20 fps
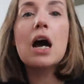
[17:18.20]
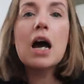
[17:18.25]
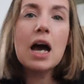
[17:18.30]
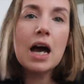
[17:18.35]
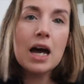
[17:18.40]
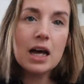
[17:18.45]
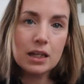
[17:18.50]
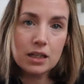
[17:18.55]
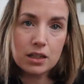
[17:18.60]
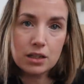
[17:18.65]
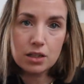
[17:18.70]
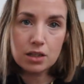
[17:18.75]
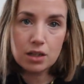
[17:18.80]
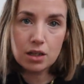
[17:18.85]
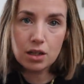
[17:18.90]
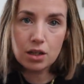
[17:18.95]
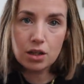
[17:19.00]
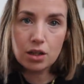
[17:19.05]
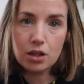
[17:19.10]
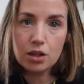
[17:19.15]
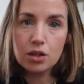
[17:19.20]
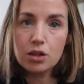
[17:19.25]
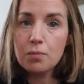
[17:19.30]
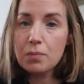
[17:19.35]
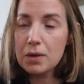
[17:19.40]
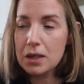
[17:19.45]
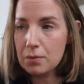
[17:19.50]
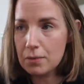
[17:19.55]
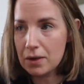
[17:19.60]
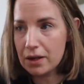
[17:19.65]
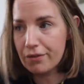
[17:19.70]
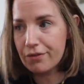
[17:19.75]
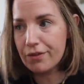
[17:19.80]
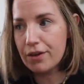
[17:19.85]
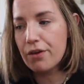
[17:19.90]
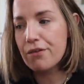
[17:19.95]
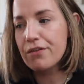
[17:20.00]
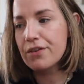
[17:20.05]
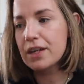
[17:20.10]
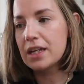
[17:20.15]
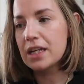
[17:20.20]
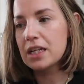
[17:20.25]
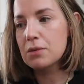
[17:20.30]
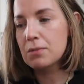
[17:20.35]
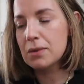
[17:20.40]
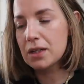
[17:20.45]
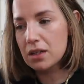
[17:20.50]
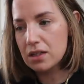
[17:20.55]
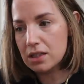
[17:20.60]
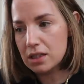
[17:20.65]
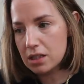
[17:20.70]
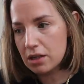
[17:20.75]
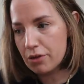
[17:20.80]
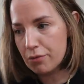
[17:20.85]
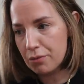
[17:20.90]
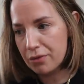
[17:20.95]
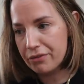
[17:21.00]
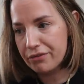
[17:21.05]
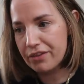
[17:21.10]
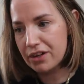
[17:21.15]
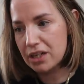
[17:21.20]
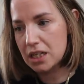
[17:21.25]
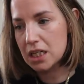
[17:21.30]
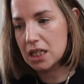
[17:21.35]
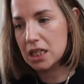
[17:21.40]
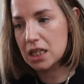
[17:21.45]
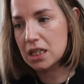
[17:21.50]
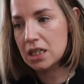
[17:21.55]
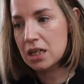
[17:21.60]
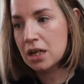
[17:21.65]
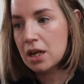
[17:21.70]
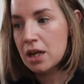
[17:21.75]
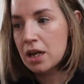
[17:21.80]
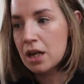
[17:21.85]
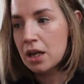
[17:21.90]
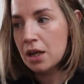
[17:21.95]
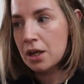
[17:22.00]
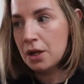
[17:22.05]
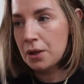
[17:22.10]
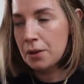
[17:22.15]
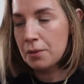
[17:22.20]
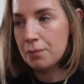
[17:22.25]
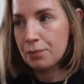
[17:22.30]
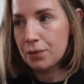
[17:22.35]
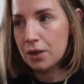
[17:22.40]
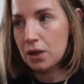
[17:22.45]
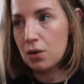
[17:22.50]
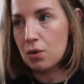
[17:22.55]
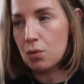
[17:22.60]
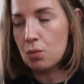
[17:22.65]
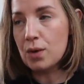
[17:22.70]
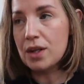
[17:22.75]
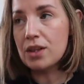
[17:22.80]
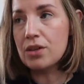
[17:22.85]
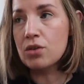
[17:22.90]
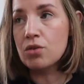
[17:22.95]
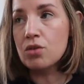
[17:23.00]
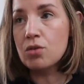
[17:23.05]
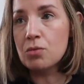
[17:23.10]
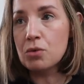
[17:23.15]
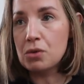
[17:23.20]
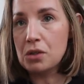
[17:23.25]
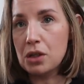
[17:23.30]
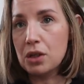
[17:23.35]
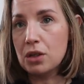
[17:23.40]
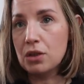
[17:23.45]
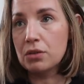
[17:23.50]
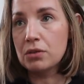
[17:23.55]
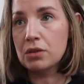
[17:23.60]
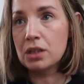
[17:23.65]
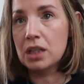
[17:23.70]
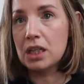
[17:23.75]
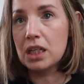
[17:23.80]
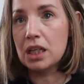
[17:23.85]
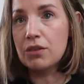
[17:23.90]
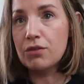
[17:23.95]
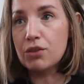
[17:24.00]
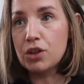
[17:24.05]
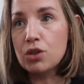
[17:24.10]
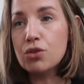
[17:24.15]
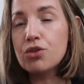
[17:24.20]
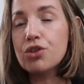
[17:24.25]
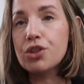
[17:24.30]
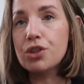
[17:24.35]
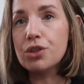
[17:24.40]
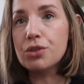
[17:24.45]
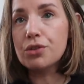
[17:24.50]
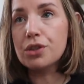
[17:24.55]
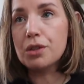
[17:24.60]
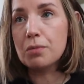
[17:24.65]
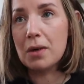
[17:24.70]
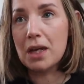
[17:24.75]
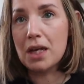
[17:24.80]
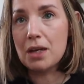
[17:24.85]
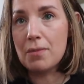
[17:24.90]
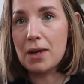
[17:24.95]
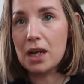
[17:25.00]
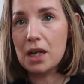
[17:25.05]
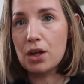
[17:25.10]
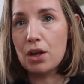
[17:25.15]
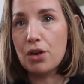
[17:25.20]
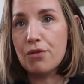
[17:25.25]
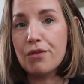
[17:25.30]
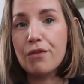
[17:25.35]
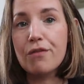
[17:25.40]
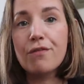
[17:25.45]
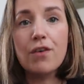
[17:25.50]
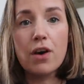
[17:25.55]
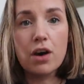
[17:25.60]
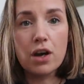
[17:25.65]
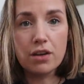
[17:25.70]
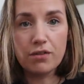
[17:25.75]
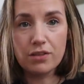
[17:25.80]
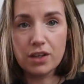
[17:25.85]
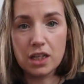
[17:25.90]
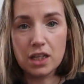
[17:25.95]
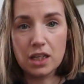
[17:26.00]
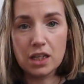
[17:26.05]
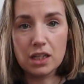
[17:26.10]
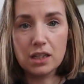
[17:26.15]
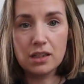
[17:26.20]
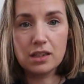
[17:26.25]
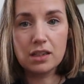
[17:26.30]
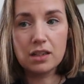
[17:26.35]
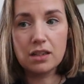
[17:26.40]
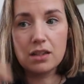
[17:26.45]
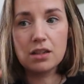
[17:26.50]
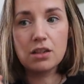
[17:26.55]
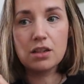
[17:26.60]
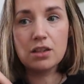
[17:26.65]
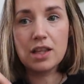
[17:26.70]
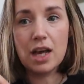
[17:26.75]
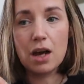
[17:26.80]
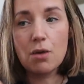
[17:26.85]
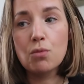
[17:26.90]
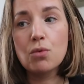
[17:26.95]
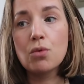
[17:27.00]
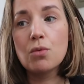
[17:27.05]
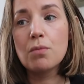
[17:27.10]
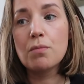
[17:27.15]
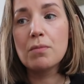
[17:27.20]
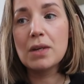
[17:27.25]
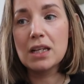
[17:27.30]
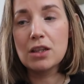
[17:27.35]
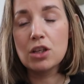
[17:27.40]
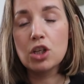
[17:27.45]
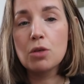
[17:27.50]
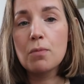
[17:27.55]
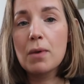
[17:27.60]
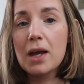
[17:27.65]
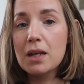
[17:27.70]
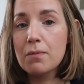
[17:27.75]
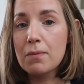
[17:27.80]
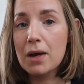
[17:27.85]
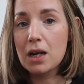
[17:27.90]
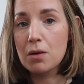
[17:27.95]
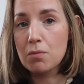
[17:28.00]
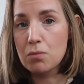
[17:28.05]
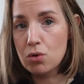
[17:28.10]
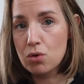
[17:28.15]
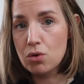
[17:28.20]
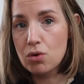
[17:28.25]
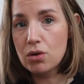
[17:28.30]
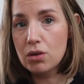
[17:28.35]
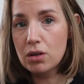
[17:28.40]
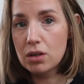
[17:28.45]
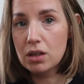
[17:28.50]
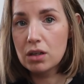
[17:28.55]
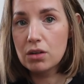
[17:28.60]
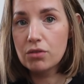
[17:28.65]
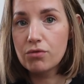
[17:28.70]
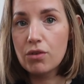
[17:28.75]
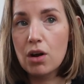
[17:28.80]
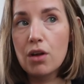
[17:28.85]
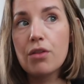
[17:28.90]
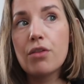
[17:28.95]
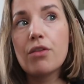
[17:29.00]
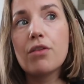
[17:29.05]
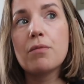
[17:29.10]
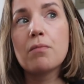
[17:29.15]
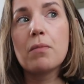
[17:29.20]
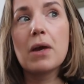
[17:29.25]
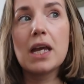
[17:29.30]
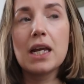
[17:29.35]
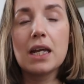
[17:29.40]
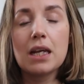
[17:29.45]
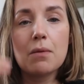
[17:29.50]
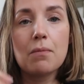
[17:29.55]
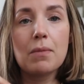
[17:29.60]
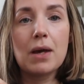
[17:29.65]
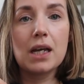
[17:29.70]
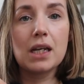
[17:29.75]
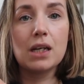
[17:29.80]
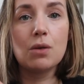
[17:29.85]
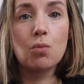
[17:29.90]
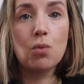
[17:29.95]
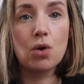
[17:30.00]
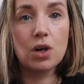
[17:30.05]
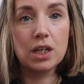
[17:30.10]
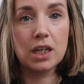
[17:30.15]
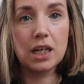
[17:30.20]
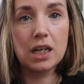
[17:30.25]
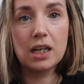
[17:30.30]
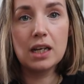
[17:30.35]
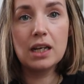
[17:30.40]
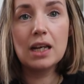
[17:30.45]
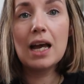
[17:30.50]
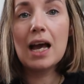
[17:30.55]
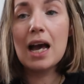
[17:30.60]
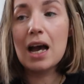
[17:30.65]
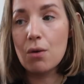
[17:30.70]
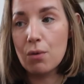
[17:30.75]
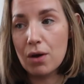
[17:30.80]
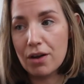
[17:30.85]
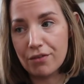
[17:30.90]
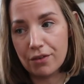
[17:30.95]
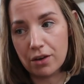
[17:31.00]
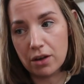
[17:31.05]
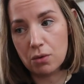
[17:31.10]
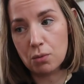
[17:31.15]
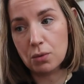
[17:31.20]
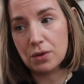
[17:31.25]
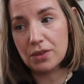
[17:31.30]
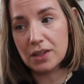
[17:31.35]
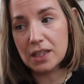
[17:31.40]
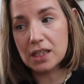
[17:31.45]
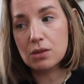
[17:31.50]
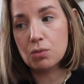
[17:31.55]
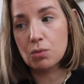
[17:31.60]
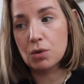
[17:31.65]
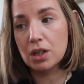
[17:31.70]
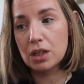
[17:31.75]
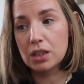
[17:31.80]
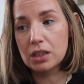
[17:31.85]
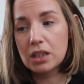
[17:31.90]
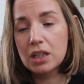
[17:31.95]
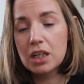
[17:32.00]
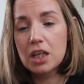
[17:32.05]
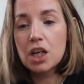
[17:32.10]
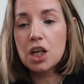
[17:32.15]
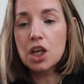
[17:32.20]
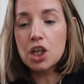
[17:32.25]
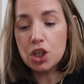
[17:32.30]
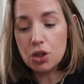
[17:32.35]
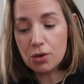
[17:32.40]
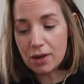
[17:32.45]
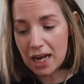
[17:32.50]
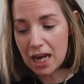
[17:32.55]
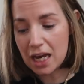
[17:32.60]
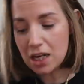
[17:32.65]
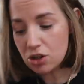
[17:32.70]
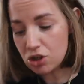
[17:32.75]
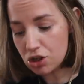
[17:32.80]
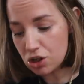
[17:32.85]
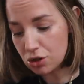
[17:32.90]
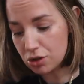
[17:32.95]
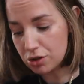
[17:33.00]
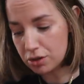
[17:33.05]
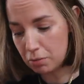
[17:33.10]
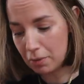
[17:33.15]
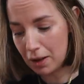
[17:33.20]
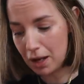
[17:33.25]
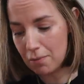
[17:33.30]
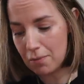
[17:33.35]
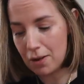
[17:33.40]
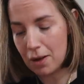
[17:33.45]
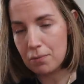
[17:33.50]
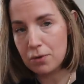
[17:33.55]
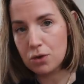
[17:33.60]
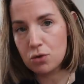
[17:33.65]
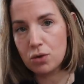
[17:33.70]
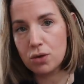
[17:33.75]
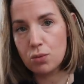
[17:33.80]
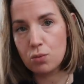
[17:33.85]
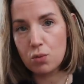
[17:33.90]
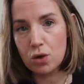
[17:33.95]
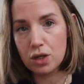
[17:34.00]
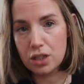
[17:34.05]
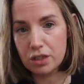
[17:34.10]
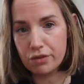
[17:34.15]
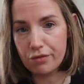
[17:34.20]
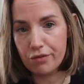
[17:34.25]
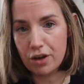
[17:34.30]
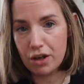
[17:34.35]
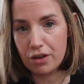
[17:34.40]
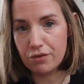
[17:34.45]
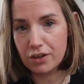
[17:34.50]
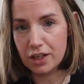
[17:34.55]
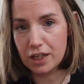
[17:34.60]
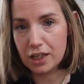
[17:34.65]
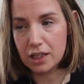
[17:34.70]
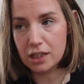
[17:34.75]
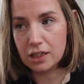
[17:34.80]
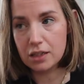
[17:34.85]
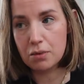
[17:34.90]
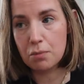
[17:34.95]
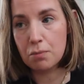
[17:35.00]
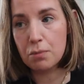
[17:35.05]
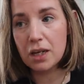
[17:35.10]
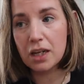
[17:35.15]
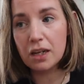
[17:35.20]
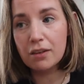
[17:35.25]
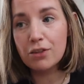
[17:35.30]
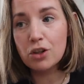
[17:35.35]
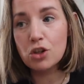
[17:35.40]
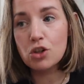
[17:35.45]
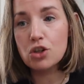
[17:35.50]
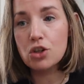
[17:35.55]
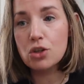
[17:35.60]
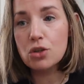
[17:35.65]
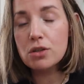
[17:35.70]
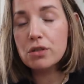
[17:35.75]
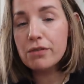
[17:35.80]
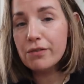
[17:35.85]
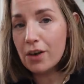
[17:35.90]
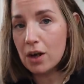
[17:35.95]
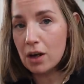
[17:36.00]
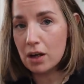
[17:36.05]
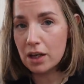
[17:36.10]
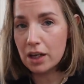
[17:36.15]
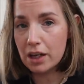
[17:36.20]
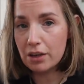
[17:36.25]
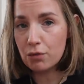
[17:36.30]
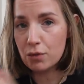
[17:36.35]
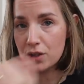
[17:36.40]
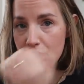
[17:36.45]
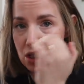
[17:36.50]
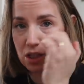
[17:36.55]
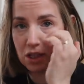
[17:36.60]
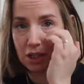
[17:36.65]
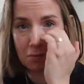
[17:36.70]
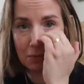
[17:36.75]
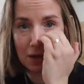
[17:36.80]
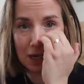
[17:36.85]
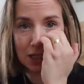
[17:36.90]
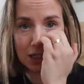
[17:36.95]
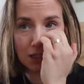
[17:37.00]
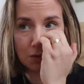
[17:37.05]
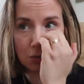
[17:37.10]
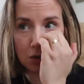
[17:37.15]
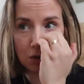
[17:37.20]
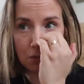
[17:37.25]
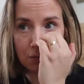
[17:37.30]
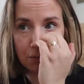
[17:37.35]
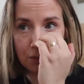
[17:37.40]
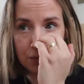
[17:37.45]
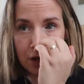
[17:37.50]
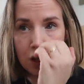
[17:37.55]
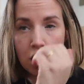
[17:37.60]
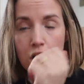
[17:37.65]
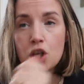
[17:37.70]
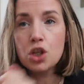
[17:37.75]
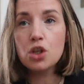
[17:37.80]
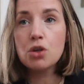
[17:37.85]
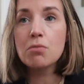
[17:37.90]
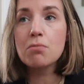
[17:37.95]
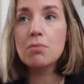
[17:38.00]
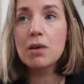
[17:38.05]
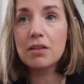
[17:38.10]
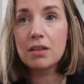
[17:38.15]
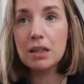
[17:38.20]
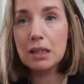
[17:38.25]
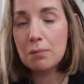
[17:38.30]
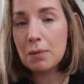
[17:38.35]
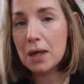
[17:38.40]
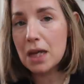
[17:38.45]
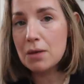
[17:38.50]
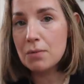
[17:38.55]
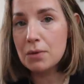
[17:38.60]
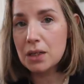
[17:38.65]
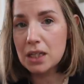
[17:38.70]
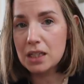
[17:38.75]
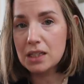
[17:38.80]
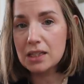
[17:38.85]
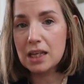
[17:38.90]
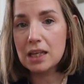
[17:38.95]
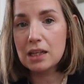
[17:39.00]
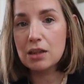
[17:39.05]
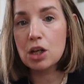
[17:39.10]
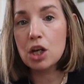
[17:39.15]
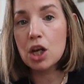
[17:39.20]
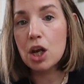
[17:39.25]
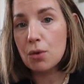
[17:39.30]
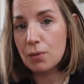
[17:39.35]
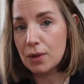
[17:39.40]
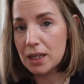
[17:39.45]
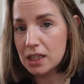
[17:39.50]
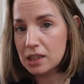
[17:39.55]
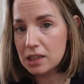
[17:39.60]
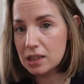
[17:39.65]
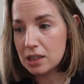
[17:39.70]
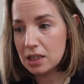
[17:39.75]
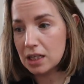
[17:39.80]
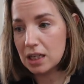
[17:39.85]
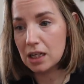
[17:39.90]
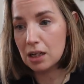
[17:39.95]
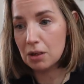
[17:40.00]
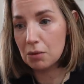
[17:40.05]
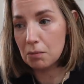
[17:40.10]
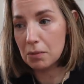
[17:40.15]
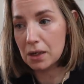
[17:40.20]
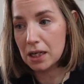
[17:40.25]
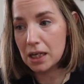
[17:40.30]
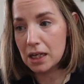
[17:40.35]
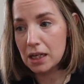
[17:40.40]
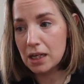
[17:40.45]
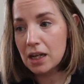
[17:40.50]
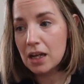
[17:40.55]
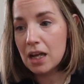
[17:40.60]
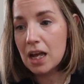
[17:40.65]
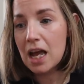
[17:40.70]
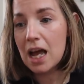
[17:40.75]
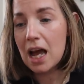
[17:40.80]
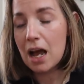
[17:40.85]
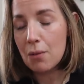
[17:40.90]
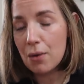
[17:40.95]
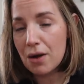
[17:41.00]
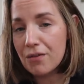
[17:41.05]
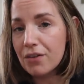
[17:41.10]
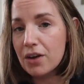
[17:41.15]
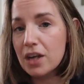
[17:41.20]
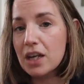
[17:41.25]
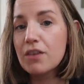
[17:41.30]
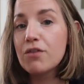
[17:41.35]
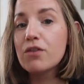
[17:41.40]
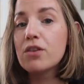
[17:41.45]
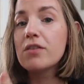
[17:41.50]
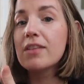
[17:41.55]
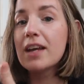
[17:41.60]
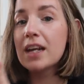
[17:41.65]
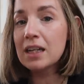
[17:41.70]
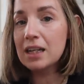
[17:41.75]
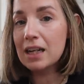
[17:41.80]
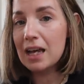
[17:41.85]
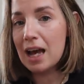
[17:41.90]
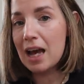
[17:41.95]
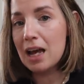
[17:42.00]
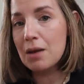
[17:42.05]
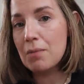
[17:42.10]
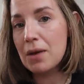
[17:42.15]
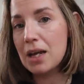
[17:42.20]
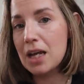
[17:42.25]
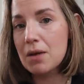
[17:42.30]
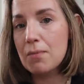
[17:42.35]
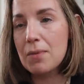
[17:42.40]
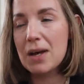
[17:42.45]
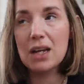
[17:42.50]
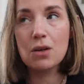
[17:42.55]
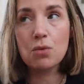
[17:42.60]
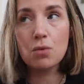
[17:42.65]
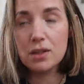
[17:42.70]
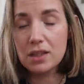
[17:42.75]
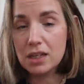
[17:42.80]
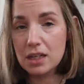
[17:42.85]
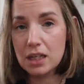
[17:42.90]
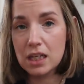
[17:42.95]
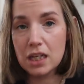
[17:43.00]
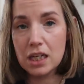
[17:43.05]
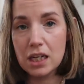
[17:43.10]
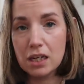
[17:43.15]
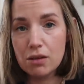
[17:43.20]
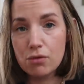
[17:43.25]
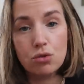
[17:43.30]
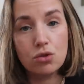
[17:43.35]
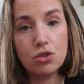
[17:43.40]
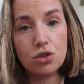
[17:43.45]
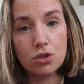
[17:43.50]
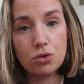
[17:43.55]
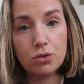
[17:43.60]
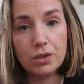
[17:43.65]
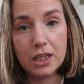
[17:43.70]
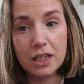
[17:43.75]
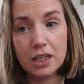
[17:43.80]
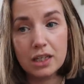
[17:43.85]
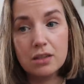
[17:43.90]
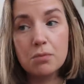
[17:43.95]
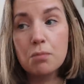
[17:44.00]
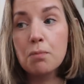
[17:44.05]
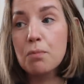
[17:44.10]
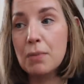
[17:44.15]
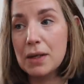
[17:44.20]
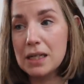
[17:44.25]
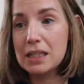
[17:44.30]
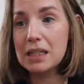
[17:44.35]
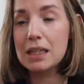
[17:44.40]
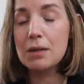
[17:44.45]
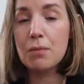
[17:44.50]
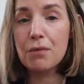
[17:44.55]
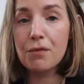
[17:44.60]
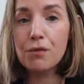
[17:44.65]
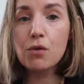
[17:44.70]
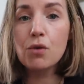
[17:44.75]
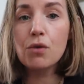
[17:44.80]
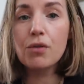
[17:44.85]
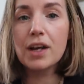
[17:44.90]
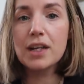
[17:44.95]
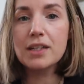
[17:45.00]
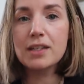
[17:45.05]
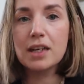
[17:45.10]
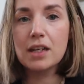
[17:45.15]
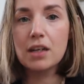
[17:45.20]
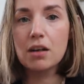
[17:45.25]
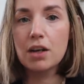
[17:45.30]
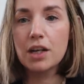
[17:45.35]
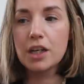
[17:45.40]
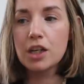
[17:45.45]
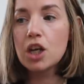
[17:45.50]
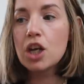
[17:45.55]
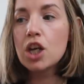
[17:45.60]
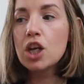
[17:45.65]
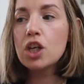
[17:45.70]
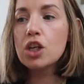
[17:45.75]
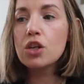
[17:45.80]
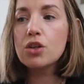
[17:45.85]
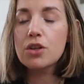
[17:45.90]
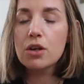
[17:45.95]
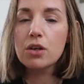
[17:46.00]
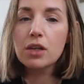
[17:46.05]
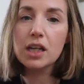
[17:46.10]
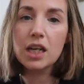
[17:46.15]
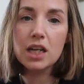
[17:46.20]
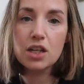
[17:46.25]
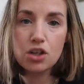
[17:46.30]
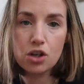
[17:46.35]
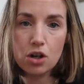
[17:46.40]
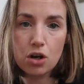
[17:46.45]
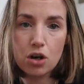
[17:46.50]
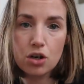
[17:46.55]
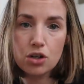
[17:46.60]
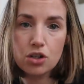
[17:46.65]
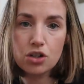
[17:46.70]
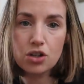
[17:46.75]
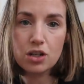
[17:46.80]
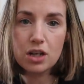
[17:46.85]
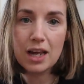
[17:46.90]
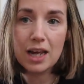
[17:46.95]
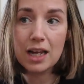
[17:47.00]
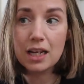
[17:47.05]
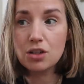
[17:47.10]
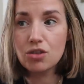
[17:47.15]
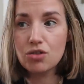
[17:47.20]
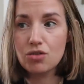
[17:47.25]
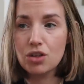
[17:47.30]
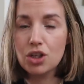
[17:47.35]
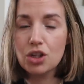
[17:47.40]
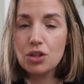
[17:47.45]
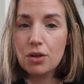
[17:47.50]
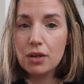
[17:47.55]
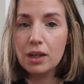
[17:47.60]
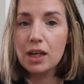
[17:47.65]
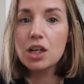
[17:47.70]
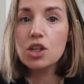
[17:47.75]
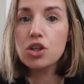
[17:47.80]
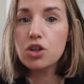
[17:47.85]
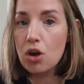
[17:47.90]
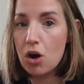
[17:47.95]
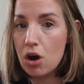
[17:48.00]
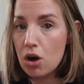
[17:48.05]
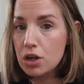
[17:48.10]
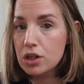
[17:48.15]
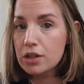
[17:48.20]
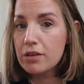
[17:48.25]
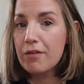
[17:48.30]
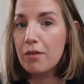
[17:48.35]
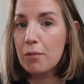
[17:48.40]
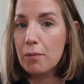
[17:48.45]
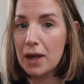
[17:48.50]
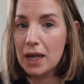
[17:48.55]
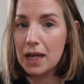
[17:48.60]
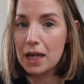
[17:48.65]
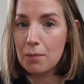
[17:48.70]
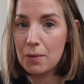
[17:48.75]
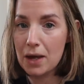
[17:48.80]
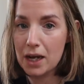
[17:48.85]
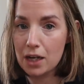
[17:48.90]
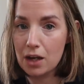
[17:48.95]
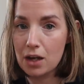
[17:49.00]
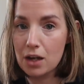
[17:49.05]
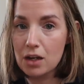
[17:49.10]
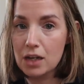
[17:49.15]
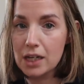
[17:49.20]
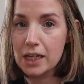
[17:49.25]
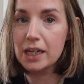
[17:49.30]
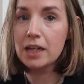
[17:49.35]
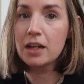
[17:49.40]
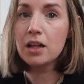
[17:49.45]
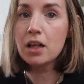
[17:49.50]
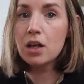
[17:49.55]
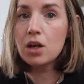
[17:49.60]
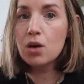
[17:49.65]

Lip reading: And the big benefit of it is because it's government funded, with a normal loan, if you choose to pay it back over 5 years, that will mean that you pay back more rather than paying it back in 1 year. However, with this one, you can choose to pay it back between 1 to 5 years, but if you choose 5, which is the maximum, your monthly payment is then the lowest it can be. However, if you then can pay it back within a year or 2 years, basically before that deadline, you don't get charged extra. You don't get charged for paying it back early.